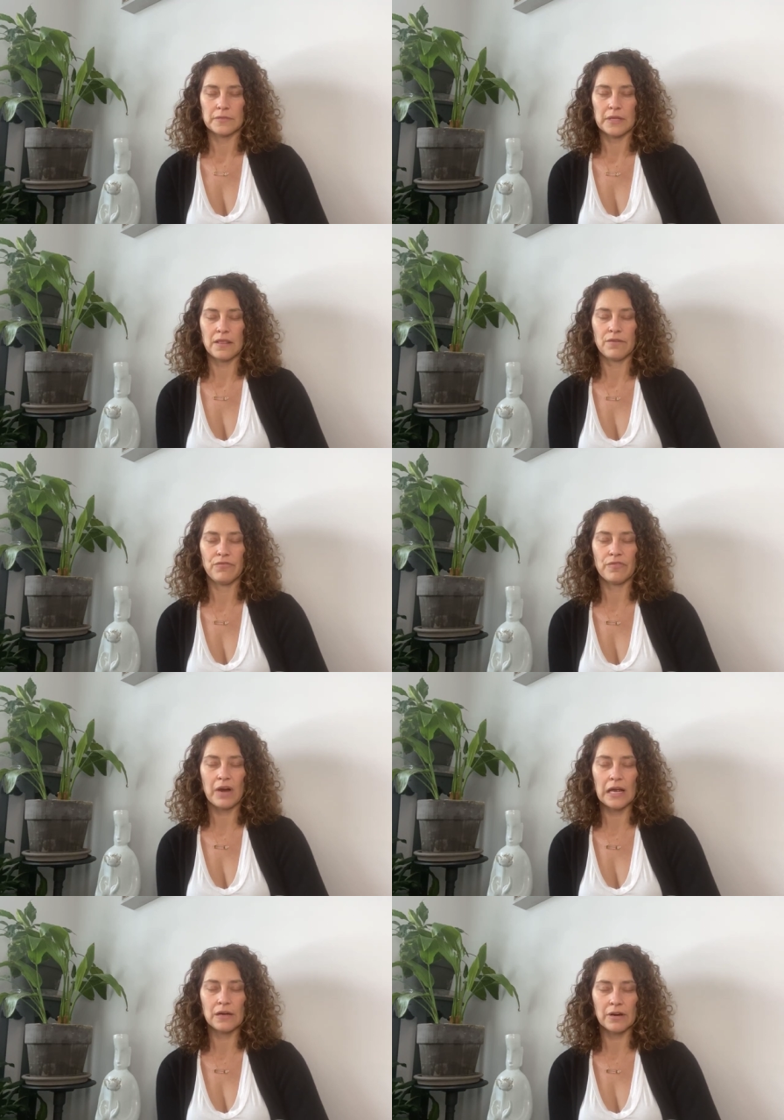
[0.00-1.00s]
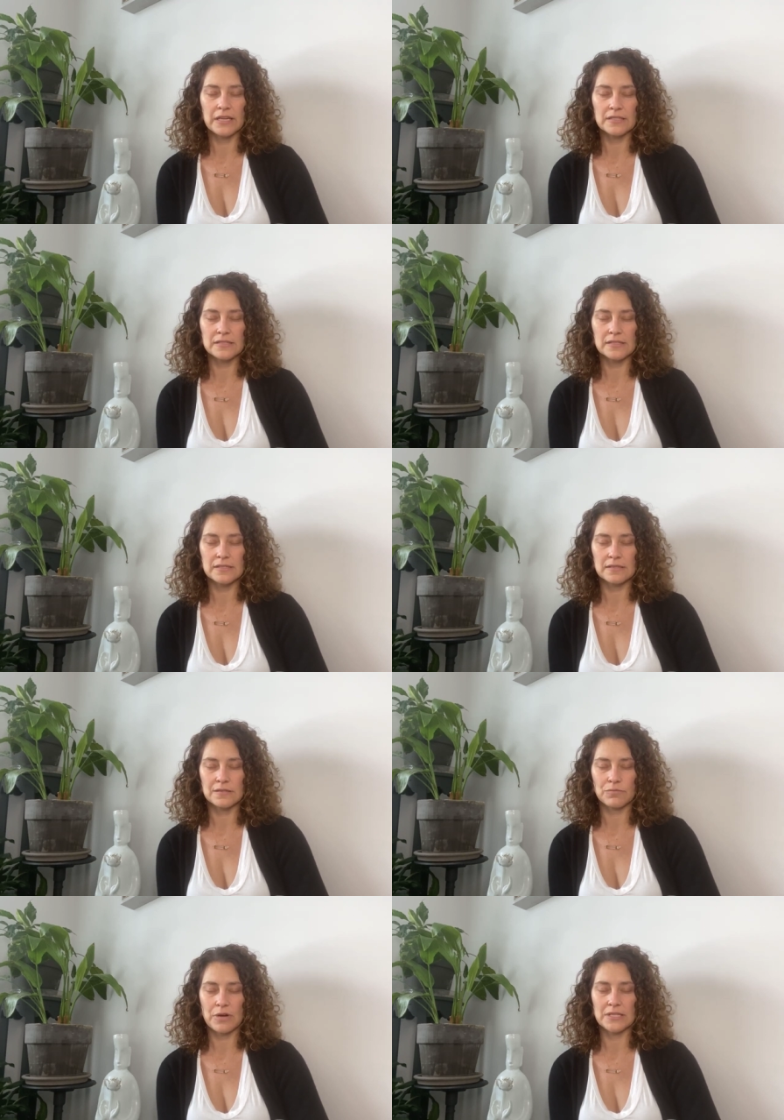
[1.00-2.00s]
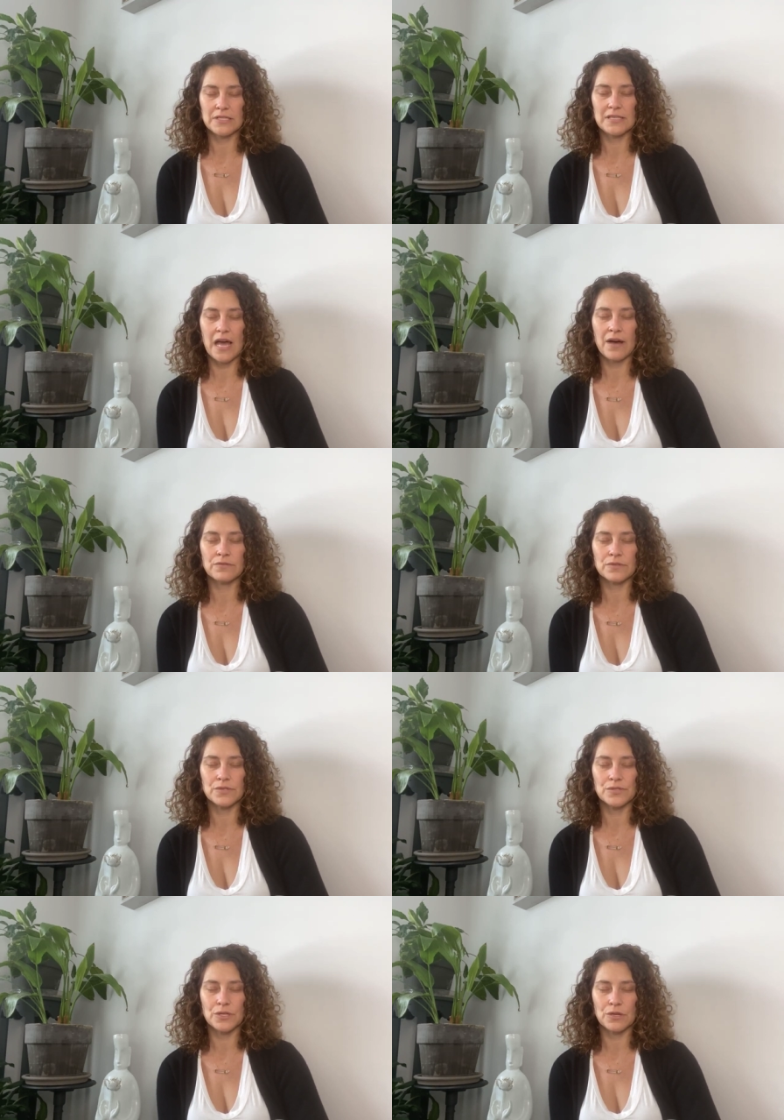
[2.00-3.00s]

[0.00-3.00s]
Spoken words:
the fragrance. What sounds do you